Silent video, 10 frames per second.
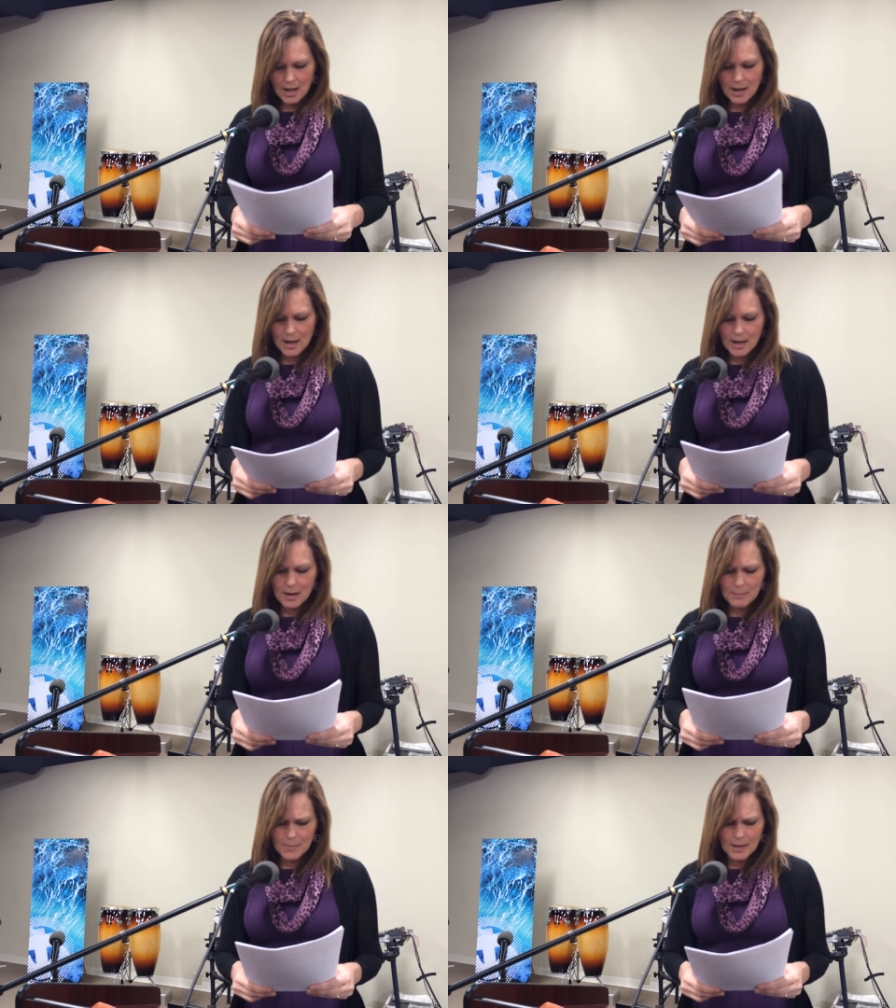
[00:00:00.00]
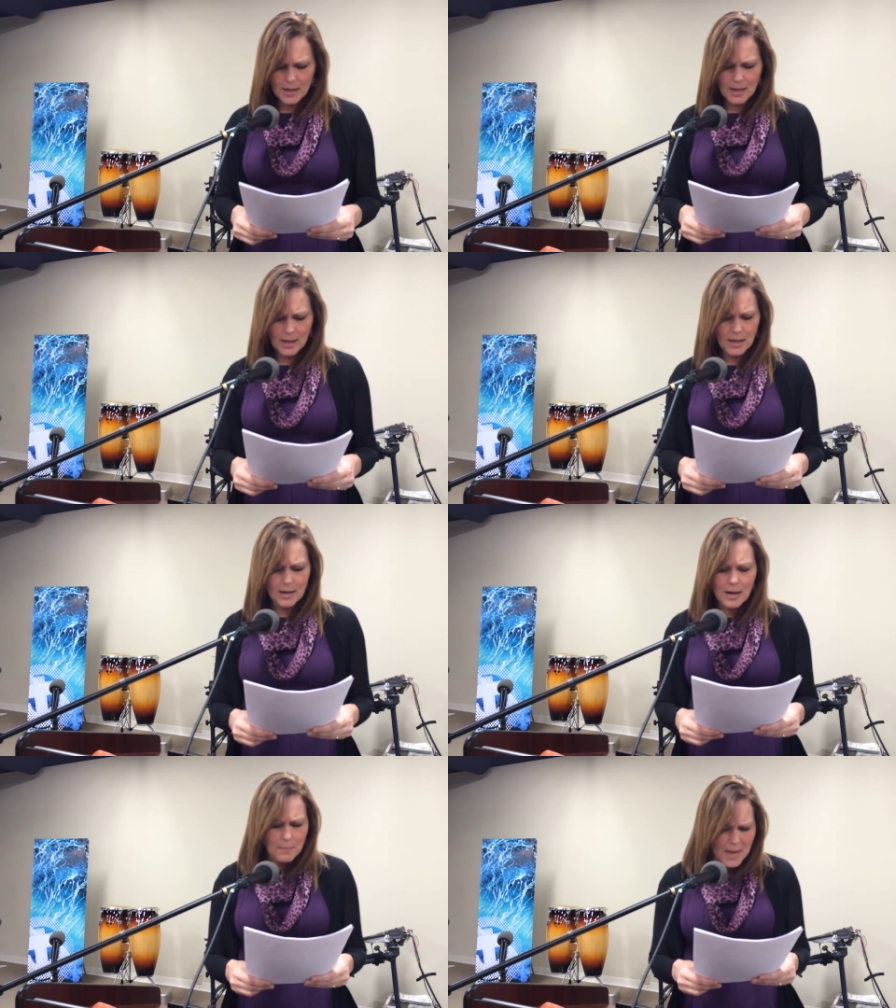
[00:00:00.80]
um, in, in,
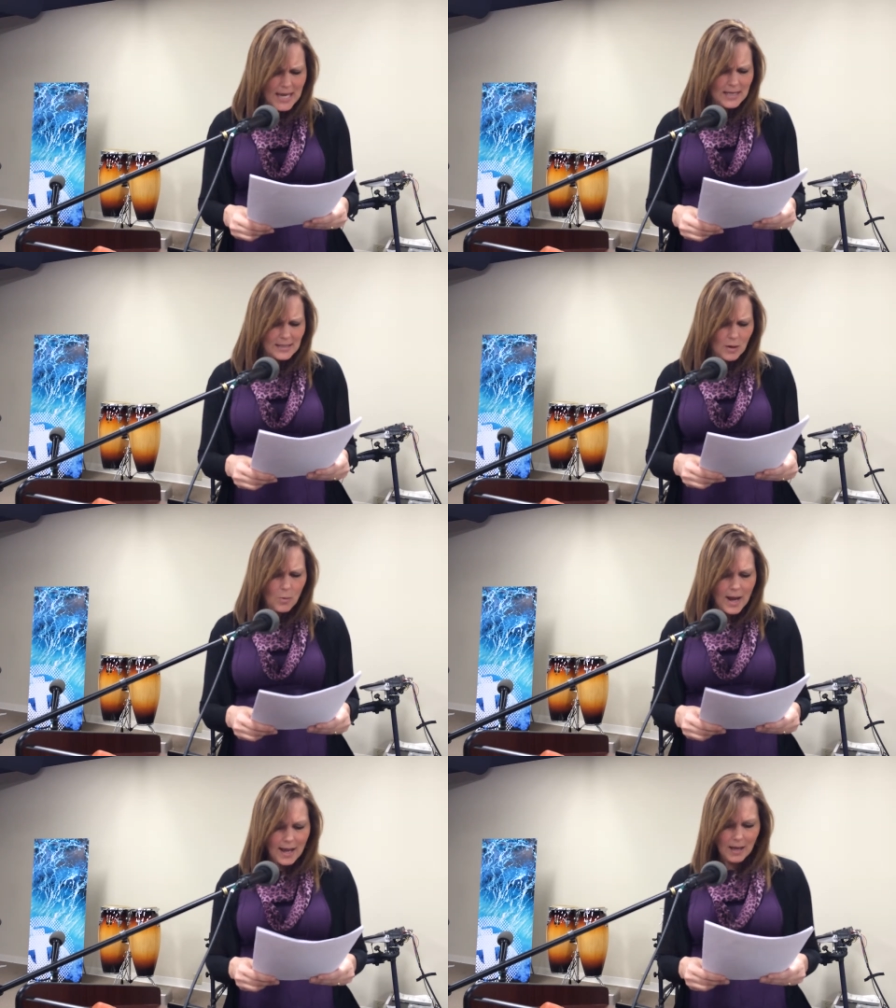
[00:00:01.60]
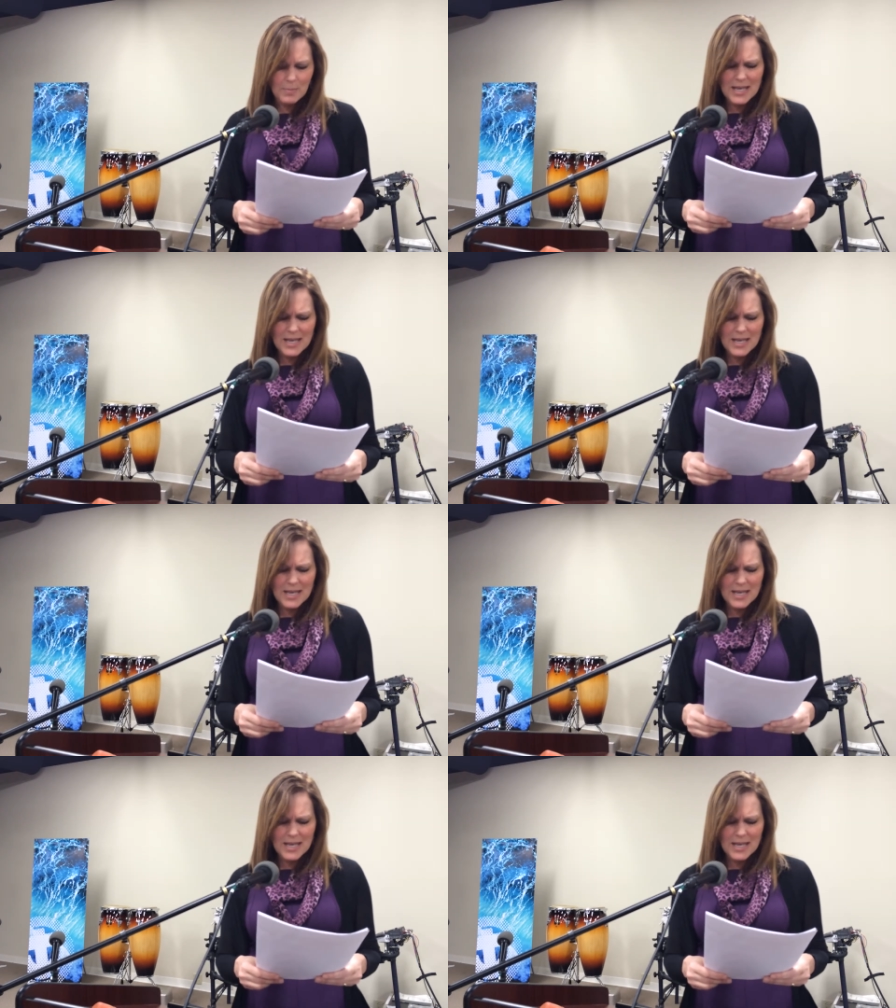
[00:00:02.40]
an amazing way.